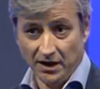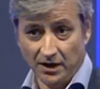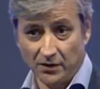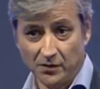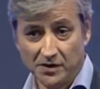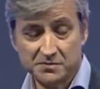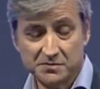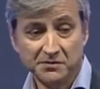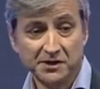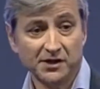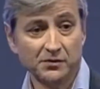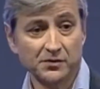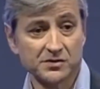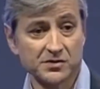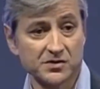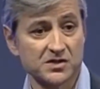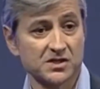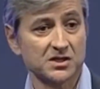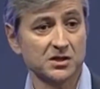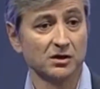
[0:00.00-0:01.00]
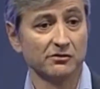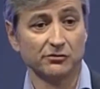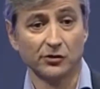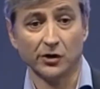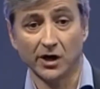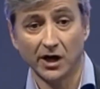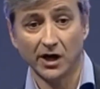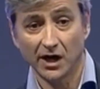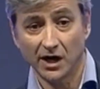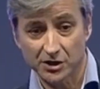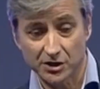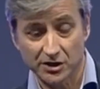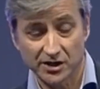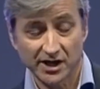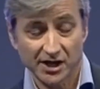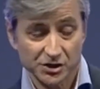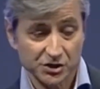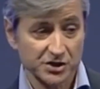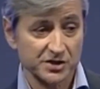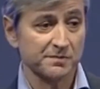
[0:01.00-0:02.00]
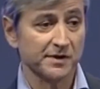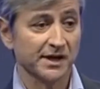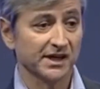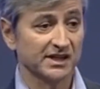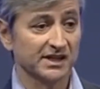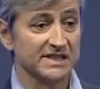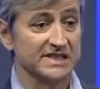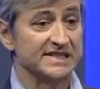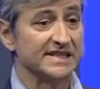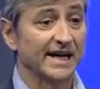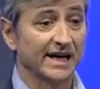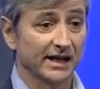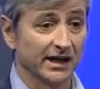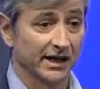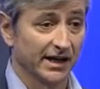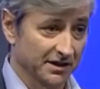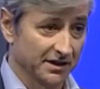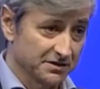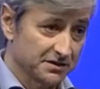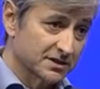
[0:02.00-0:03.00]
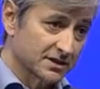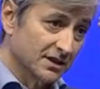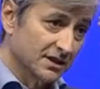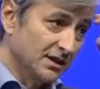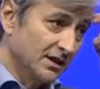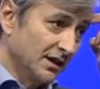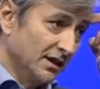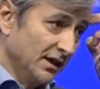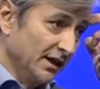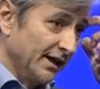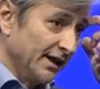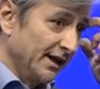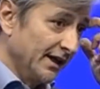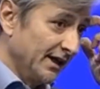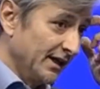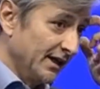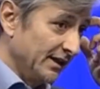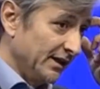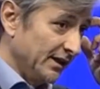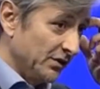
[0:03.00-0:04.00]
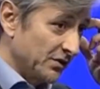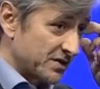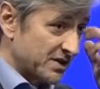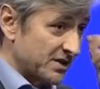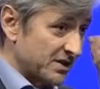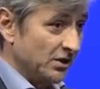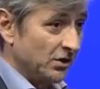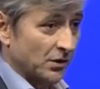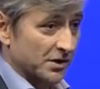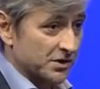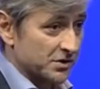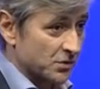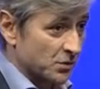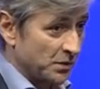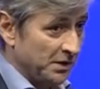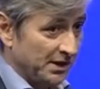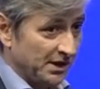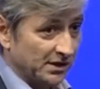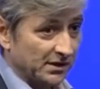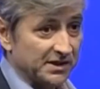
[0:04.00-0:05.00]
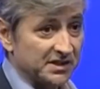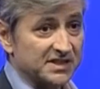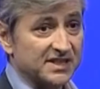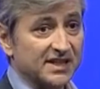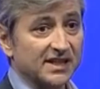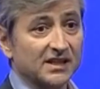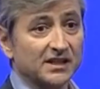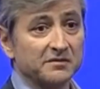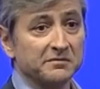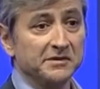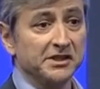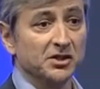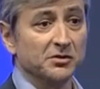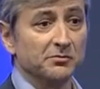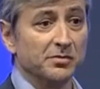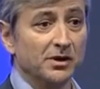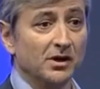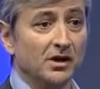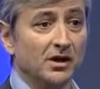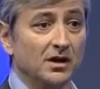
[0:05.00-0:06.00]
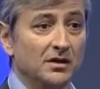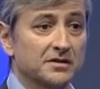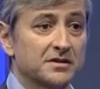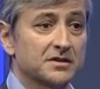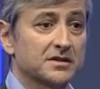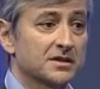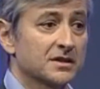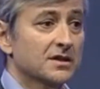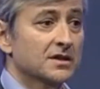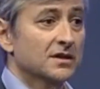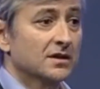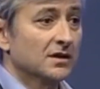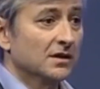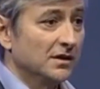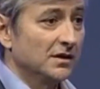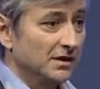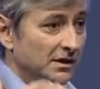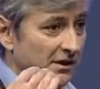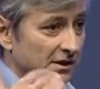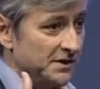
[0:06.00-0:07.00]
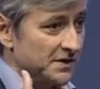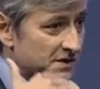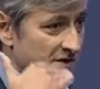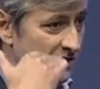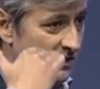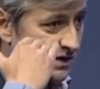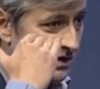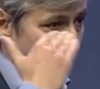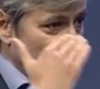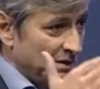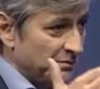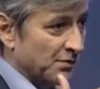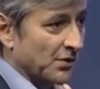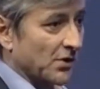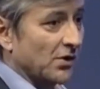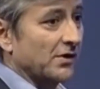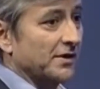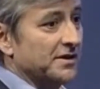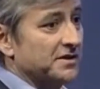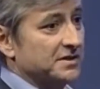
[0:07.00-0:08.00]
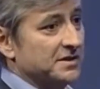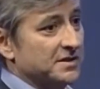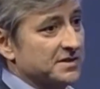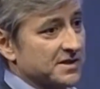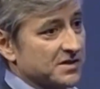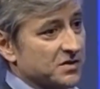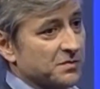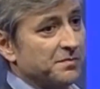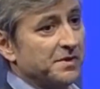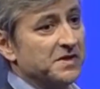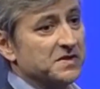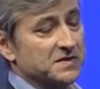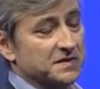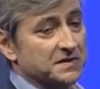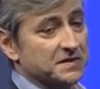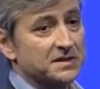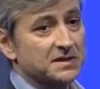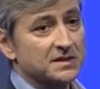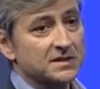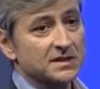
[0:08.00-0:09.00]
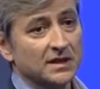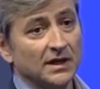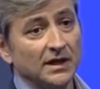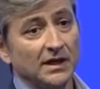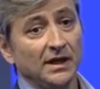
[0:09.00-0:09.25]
I was meeting with the CEO of the largest bank in Thailand, and the CEO was really telling me about his key priorities as a business.